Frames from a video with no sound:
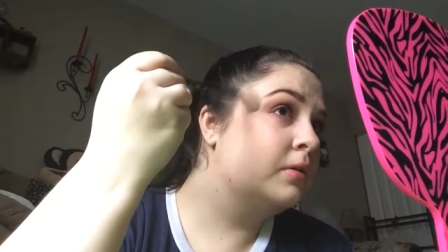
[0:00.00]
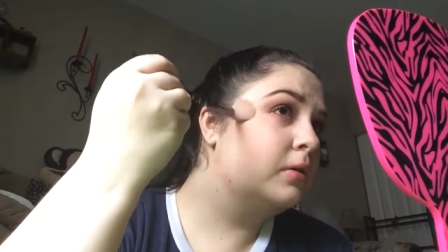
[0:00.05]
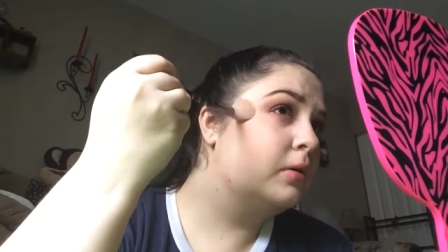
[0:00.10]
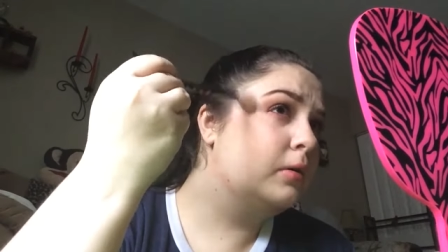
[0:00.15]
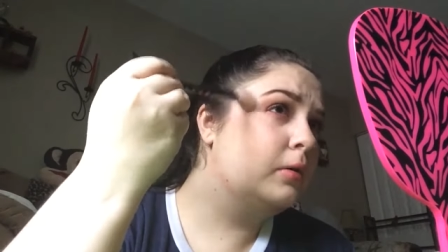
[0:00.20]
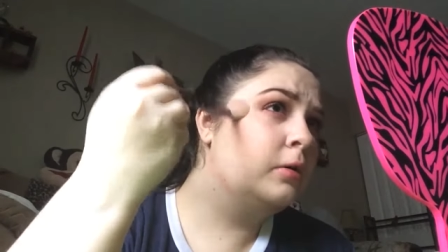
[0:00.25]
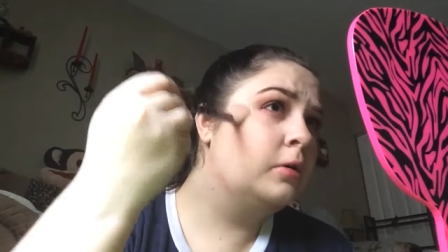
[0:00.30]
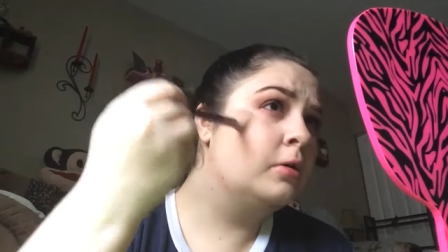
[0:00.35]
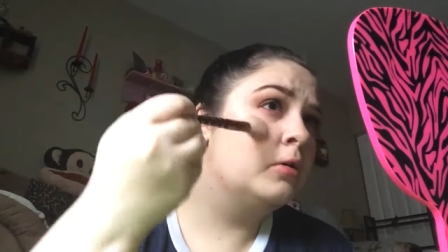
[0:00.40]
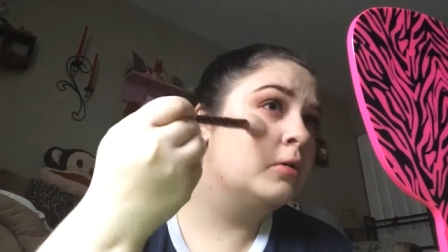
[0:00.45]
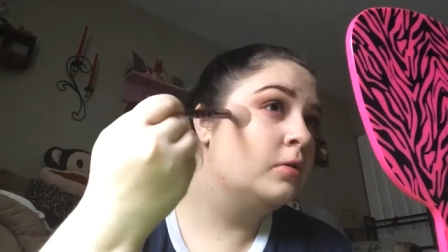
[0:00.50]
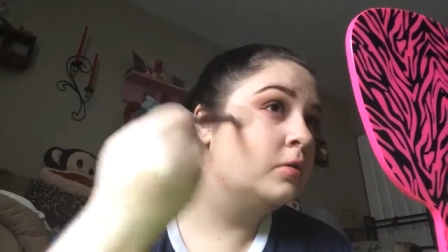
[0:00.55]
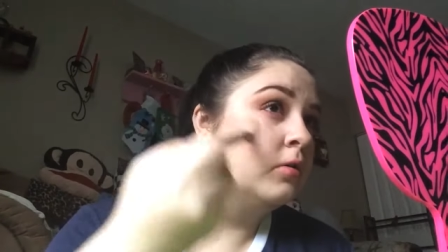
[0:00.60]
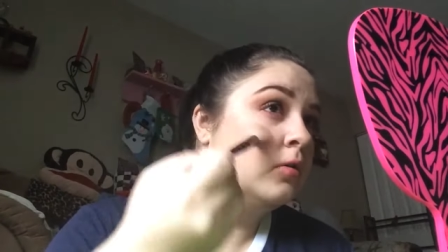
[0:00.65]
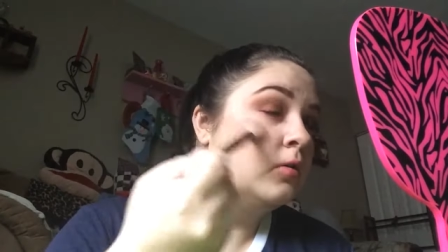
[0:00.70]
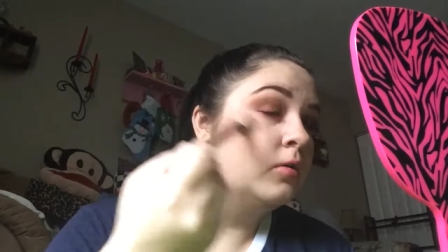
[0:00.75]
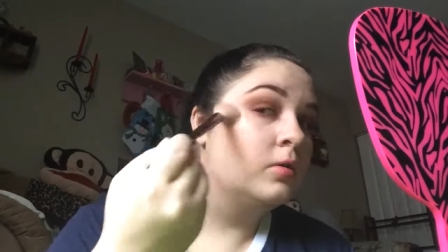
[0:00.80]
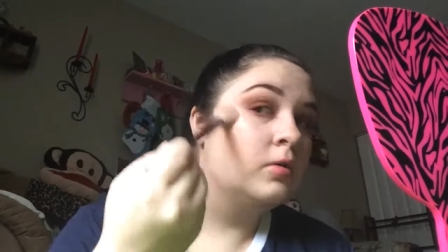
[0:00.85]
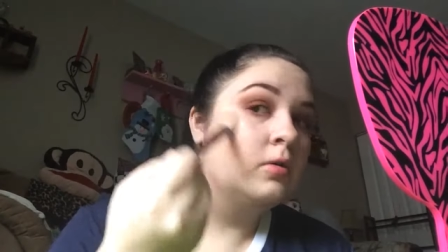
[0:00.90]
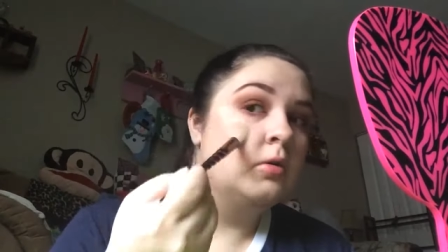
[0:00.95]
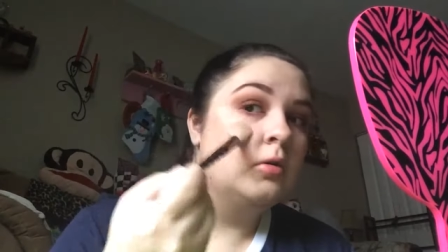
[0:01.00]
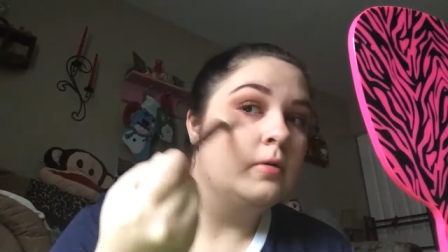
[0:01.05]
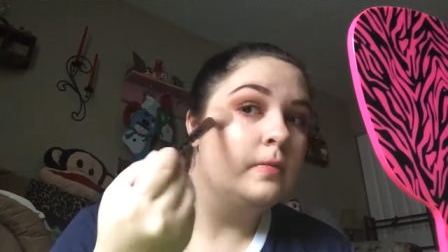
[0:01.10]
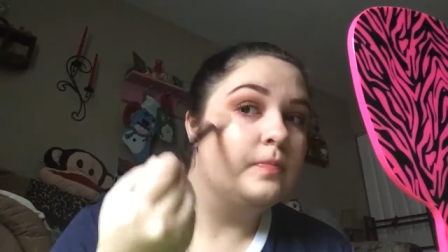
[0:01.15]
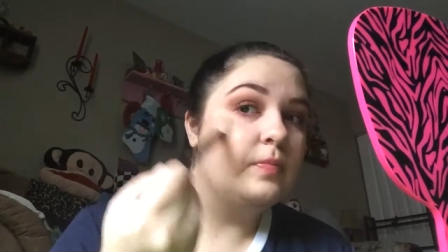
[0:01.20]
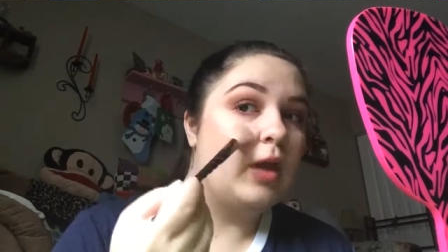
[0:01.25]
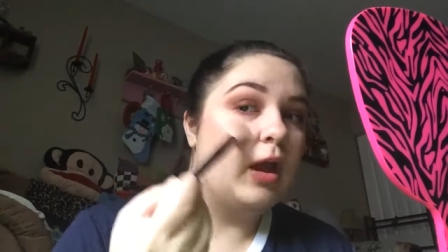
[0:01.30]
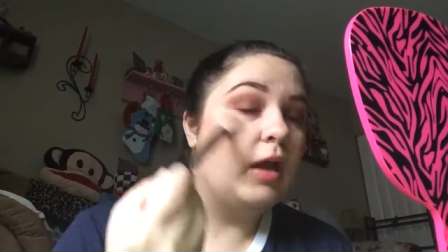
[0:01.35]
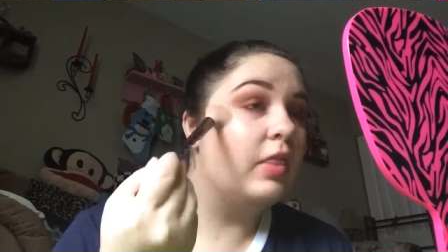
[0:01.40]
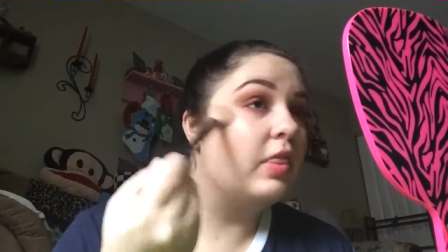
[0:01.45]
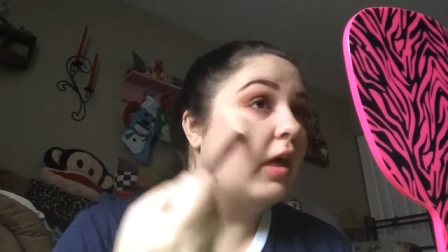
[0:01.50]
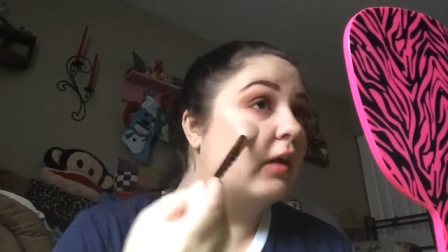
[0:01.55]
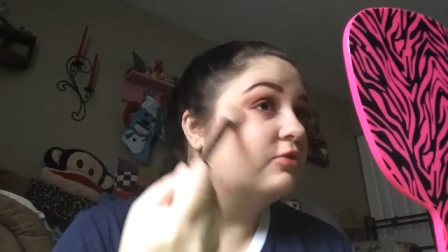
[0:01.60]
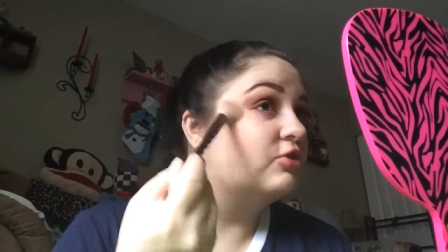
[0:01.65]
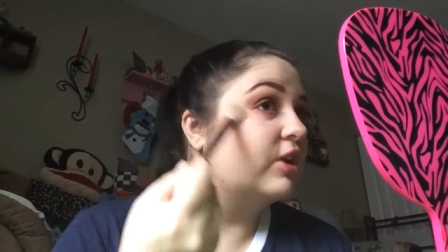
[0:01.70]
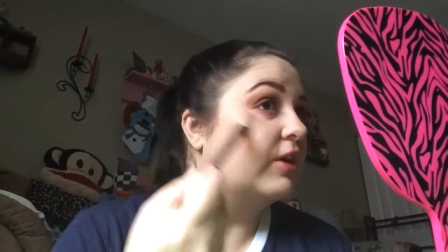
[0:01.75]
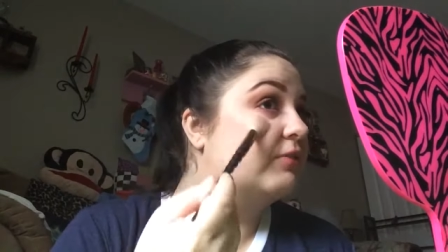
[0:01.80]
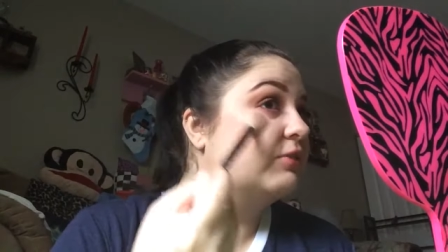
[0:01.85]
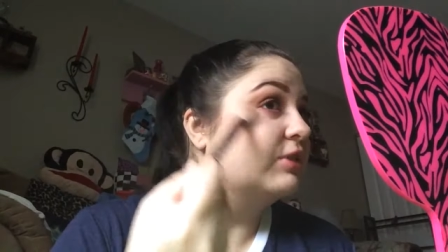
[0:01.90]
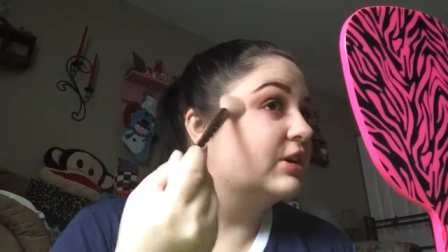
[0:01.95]
Oh, I
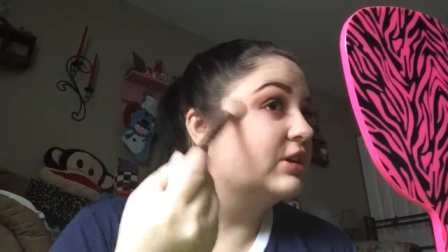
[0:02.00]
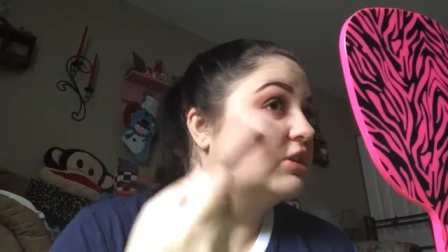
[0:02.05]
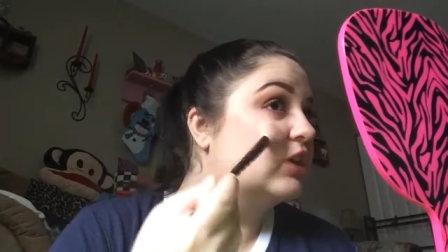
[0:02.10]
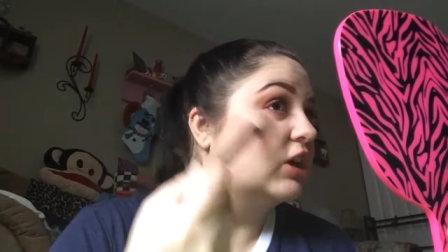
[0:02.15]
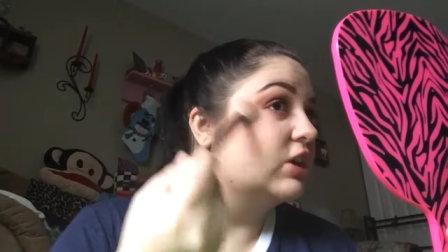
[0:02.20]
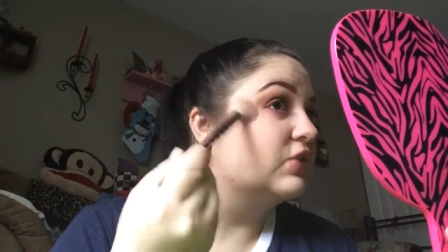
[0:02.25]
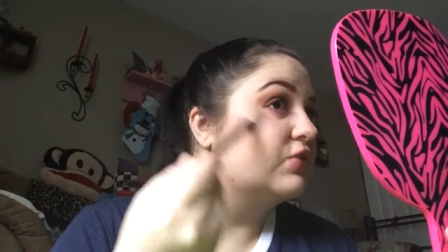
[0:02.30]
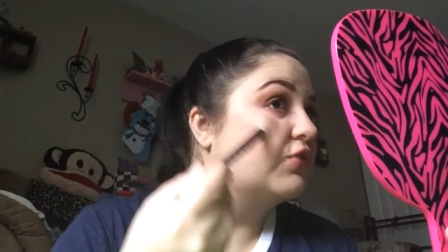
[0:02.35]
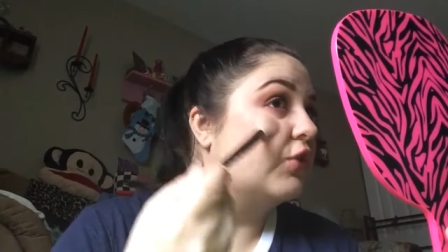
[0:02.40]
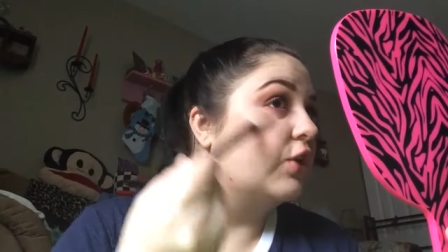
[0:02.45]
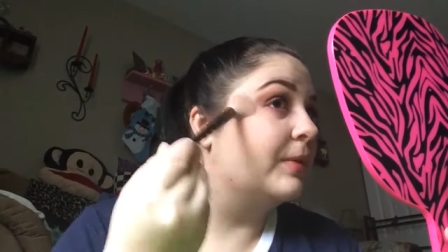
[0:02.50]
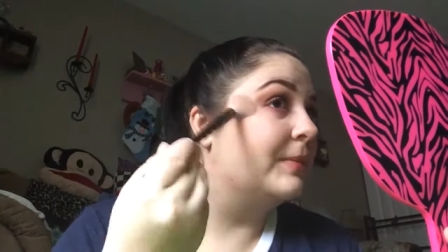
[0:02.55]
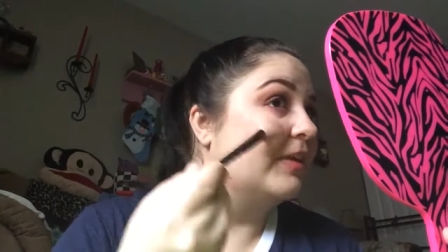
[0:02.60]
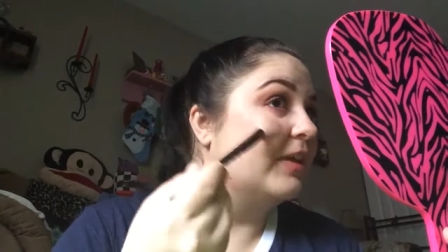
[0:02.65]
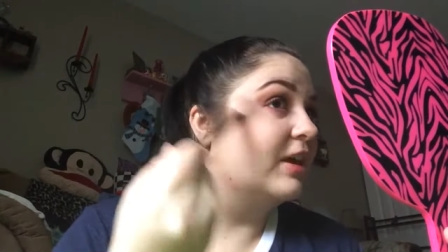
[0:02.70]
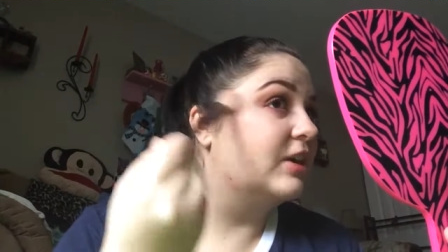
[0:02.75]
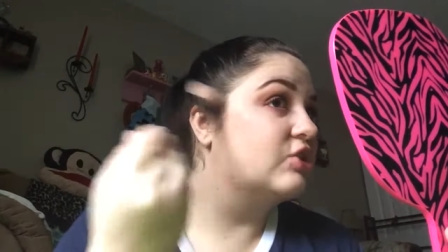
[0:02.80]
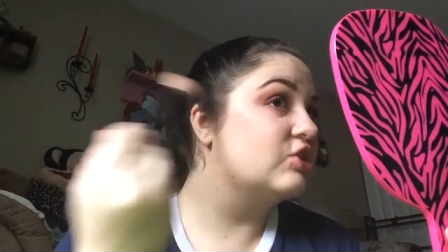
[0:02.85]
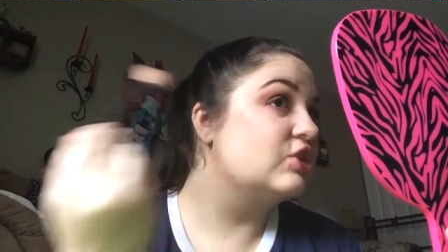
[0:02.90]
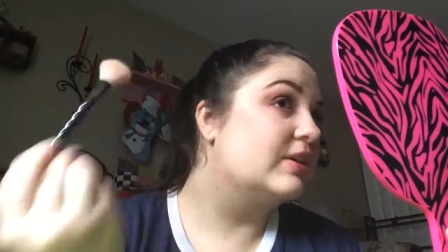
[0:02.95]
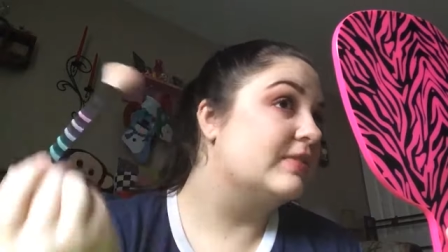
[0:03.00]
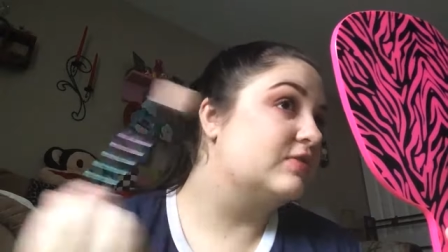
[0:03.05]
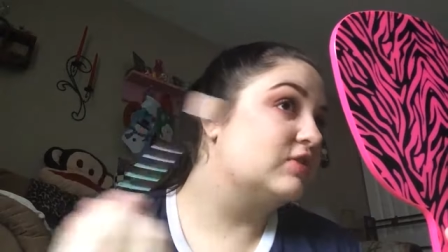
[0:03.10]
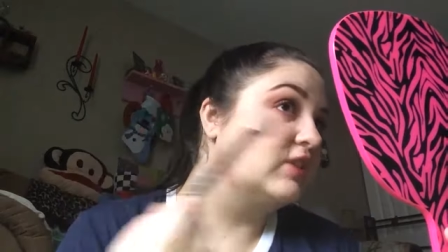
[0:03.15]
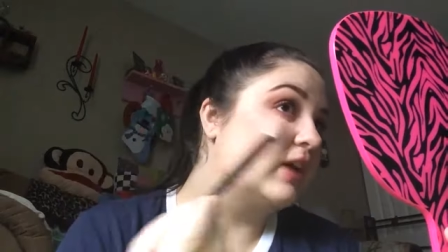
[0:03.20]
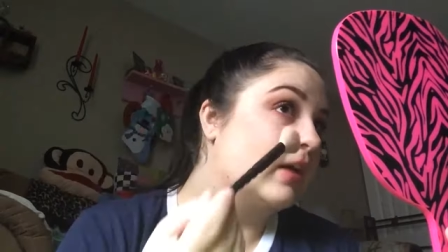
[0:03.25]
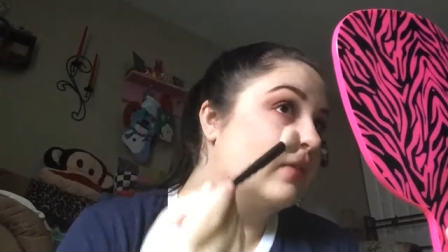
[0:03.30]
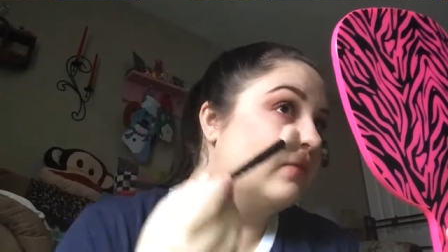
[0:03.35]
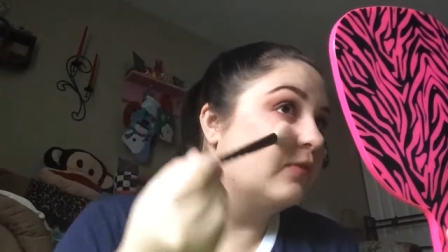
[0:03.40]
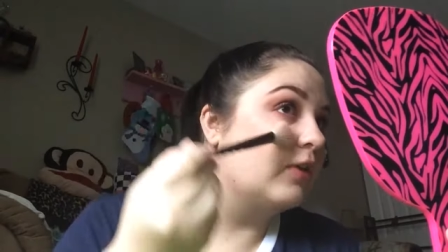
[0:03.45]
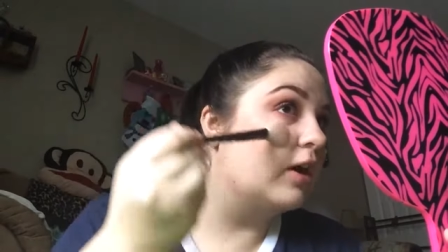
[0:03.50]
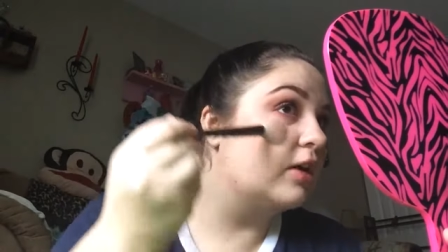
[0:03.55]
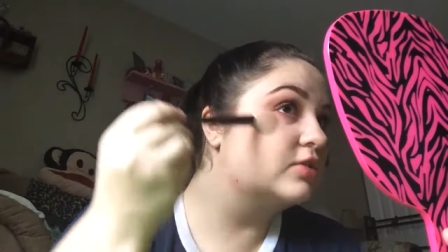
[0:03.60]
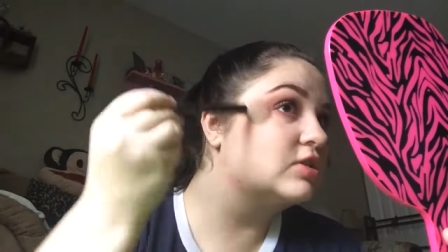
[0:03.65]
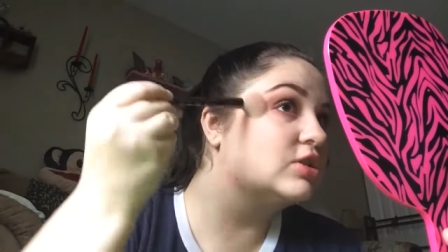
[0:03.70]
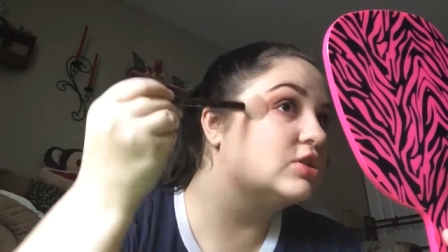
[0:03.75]
love Jeffree Star's formulation of Skin Frost.